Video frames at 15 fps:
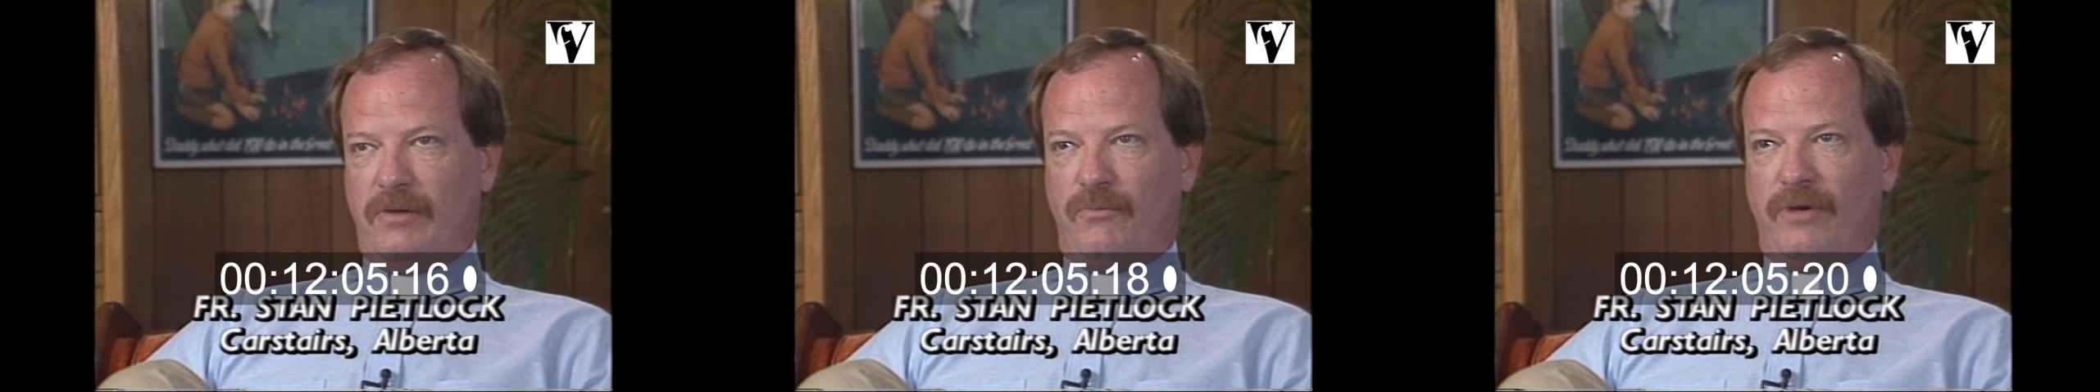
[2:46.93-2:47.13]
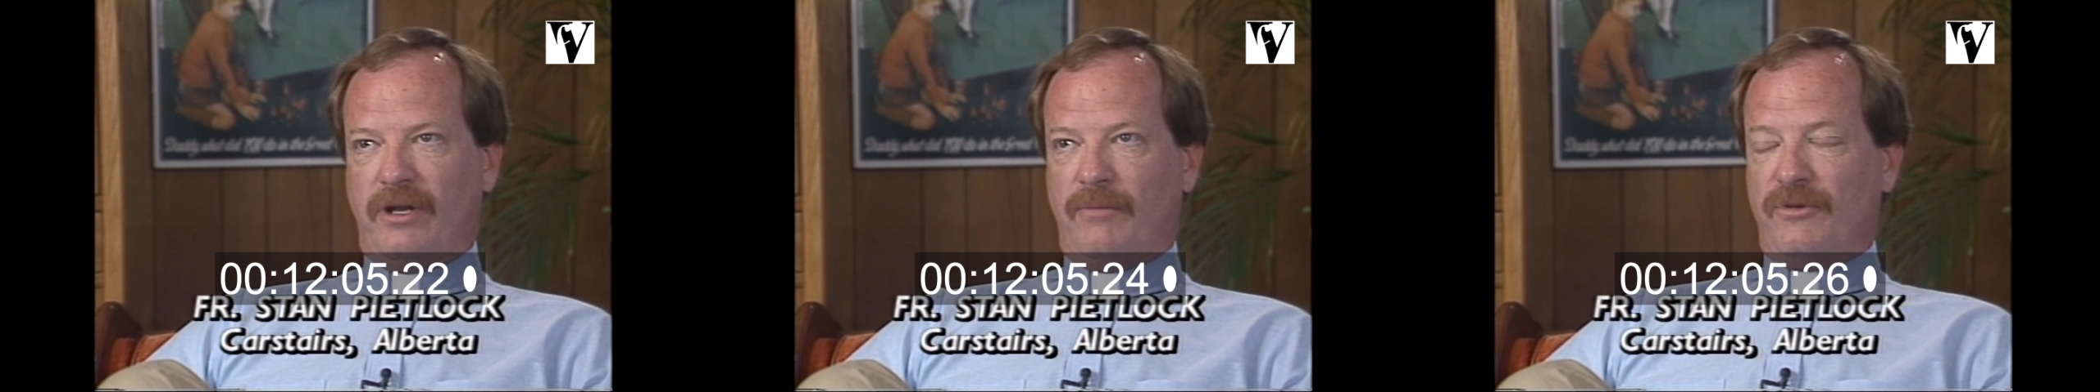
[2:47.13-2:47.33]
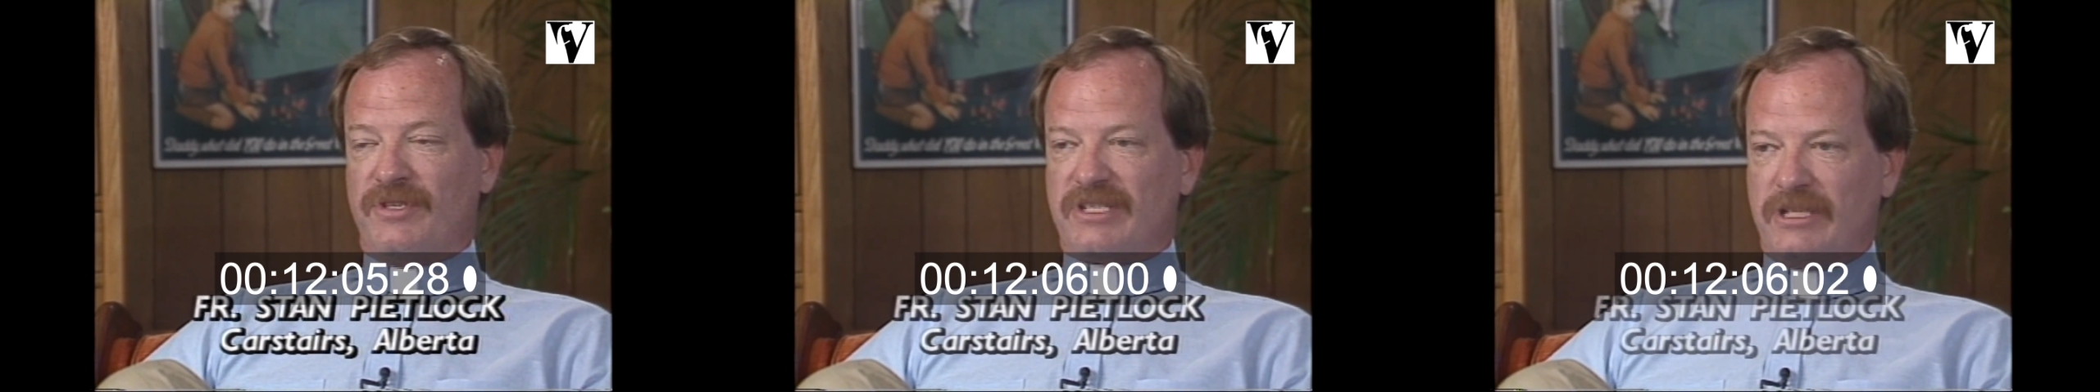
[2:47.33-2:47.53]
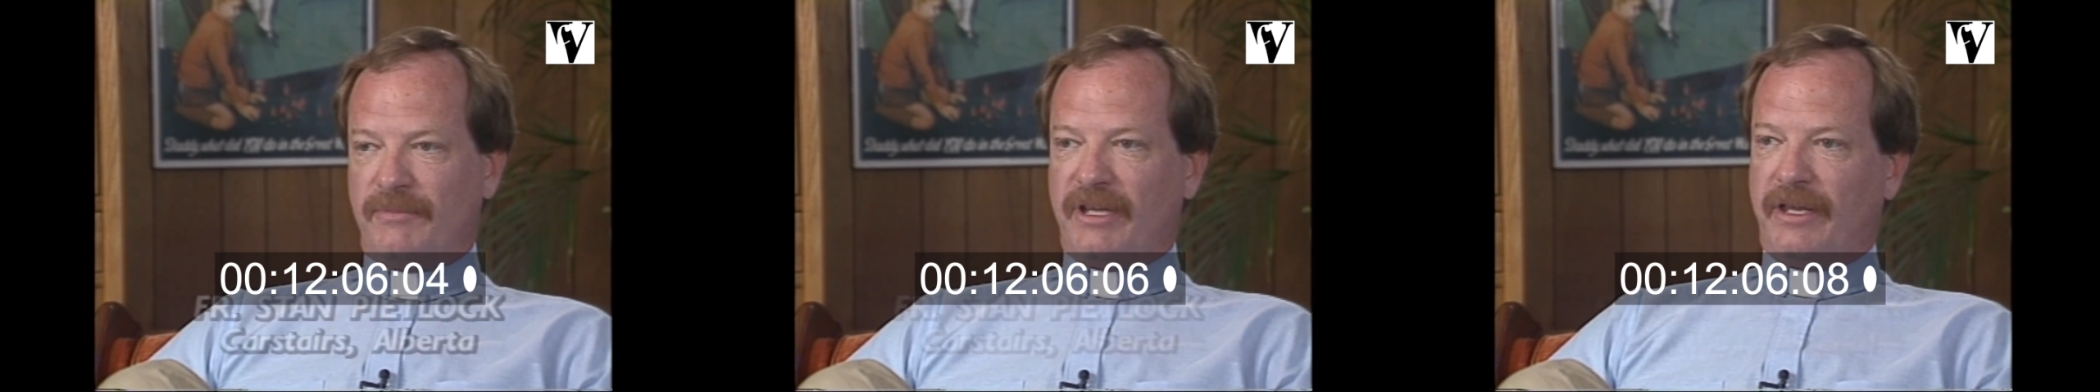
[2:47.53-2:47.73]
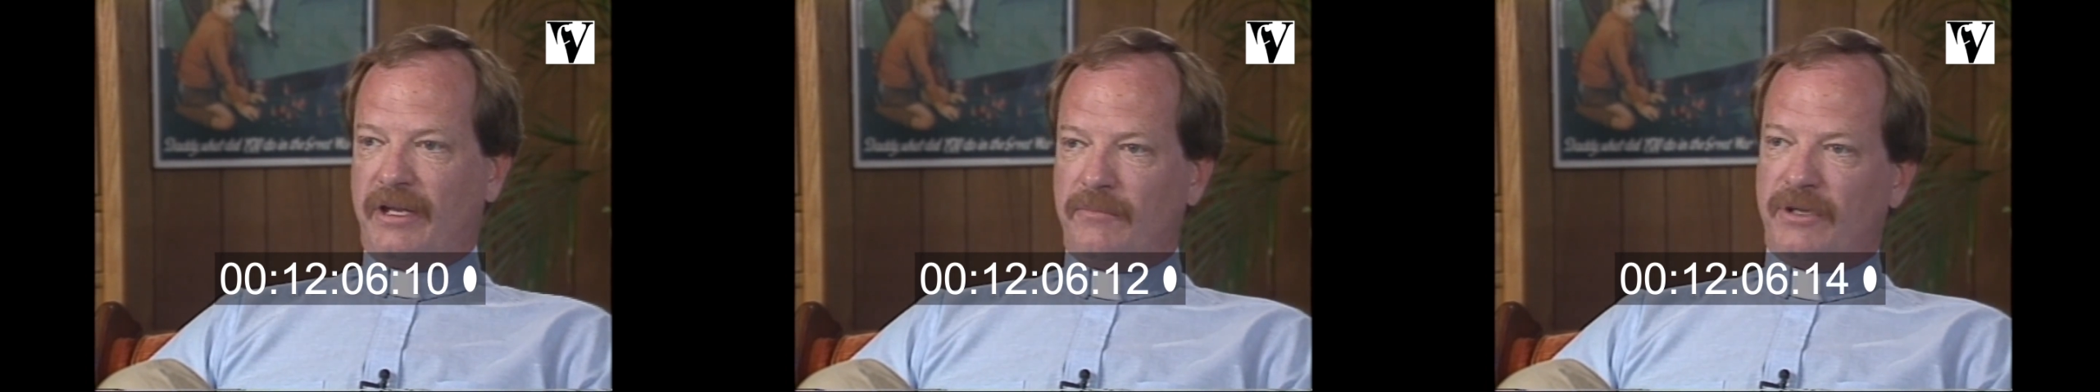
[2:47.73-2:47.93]
one of the most
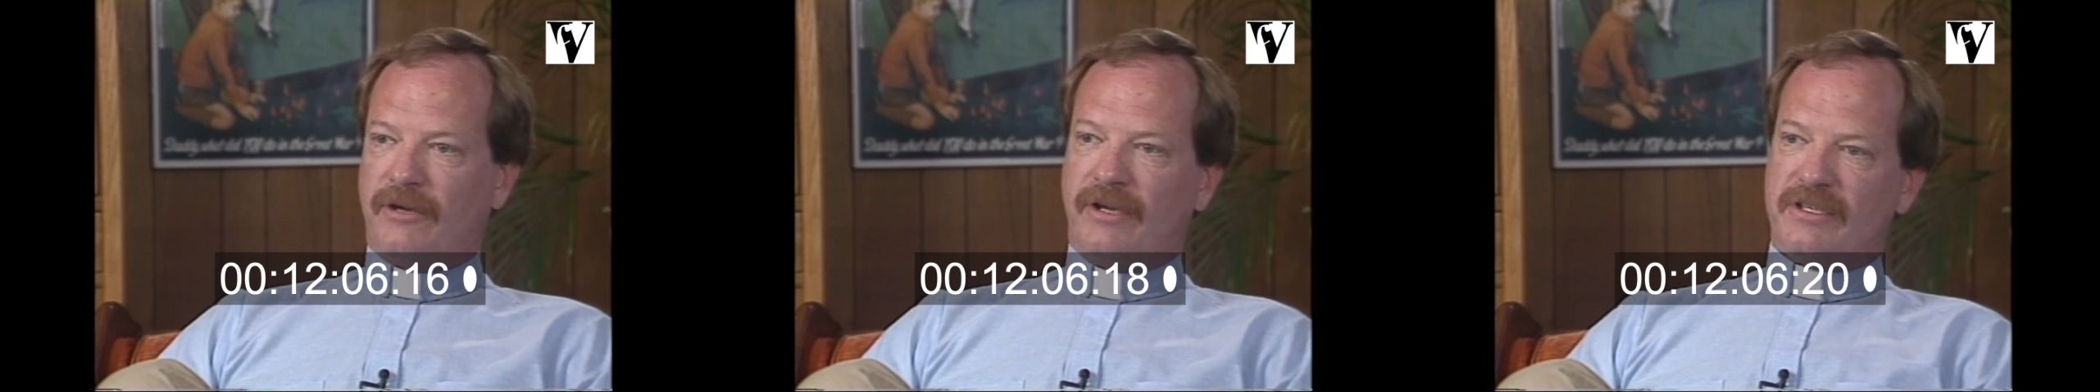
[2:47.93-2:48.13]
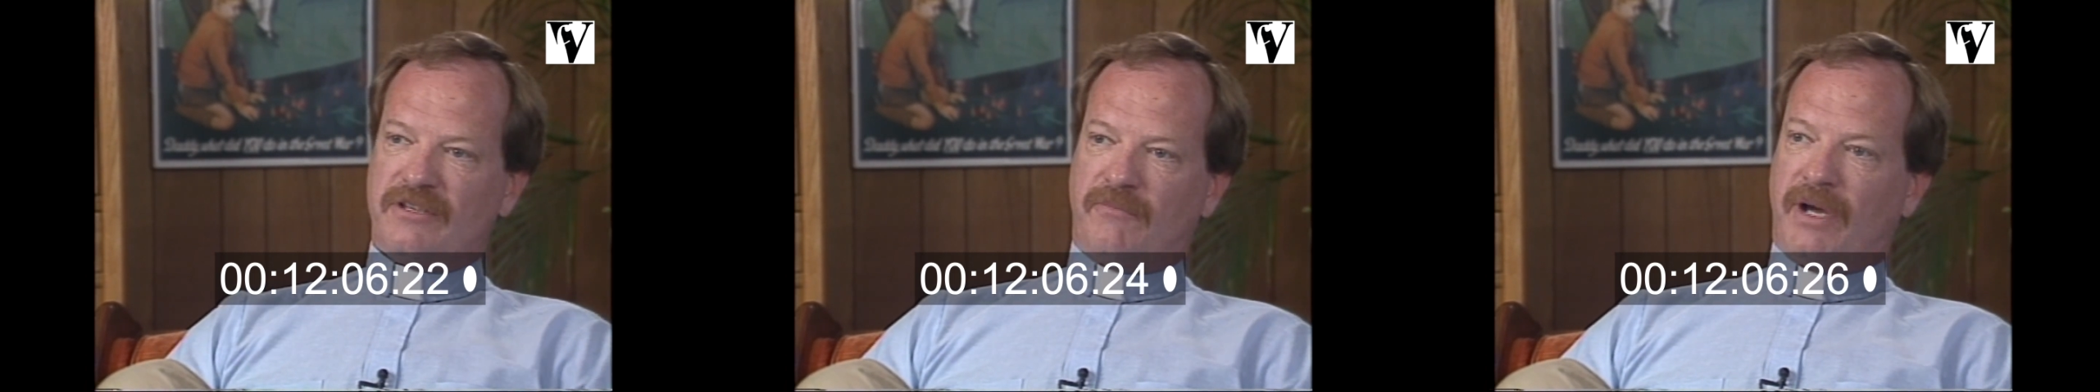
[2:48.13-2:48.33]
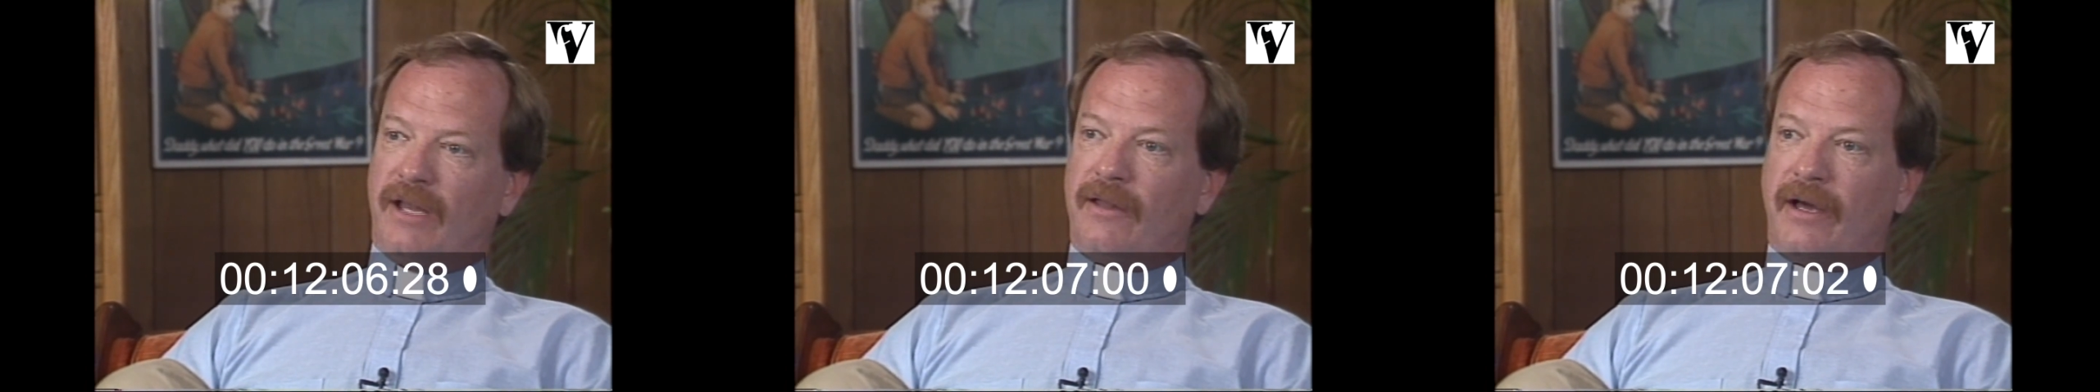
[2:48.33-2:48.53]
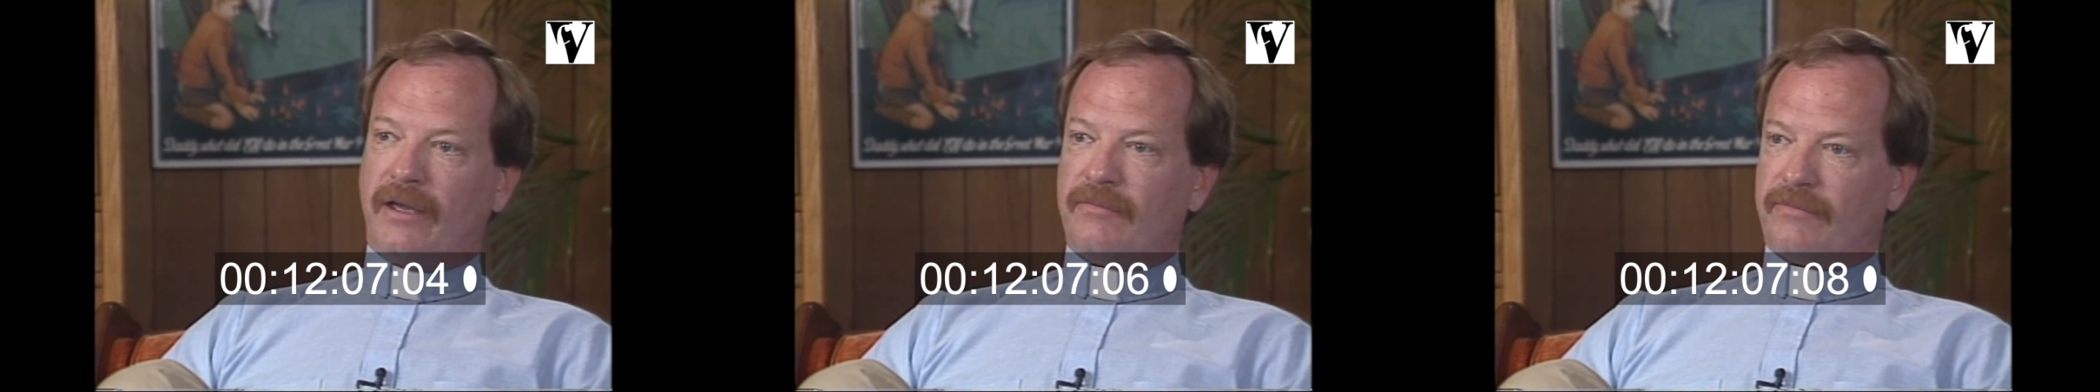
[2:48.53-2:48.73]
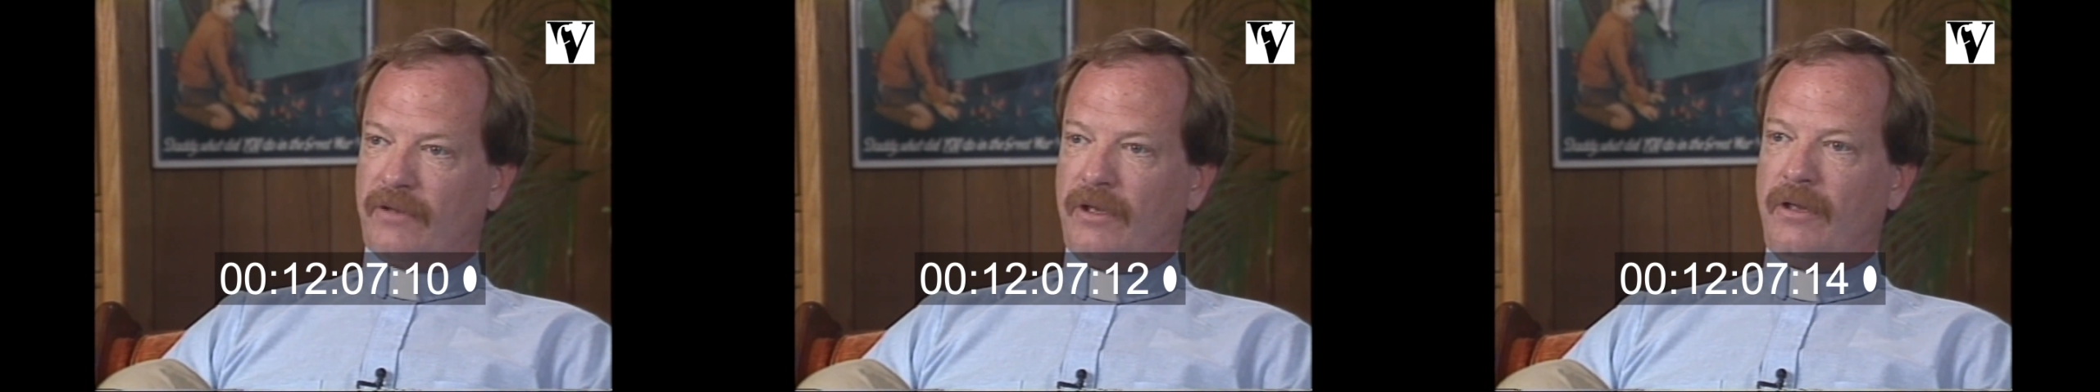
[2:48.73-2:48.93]
stimulating periods of my
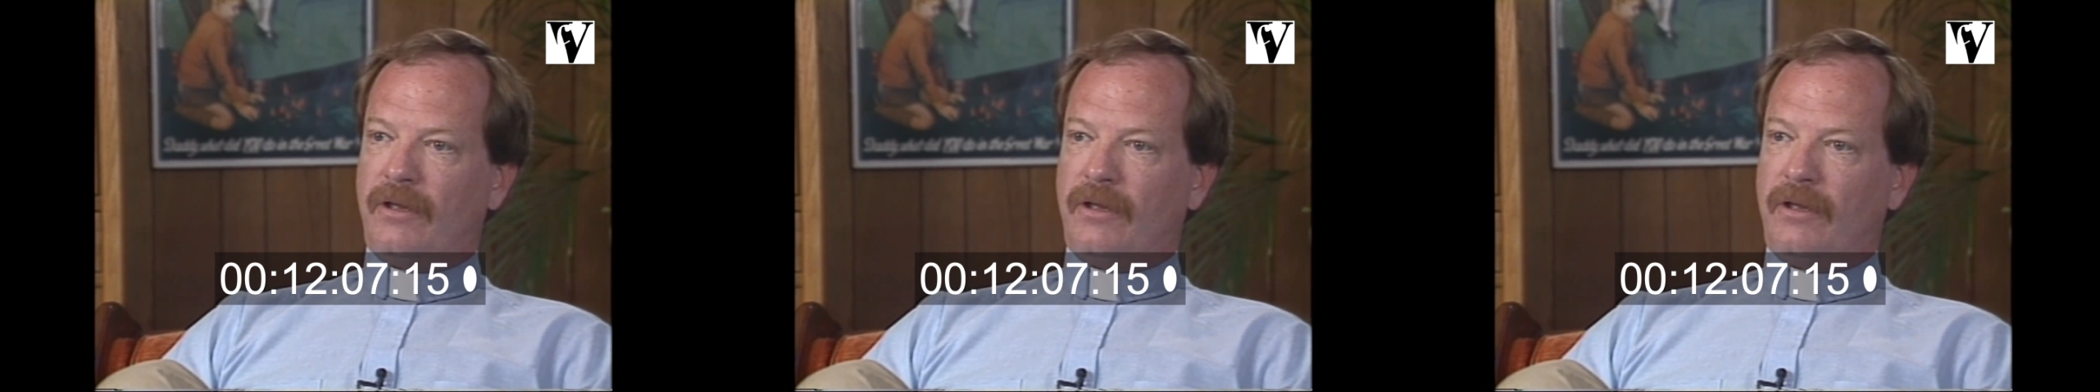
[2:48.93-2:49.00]
life.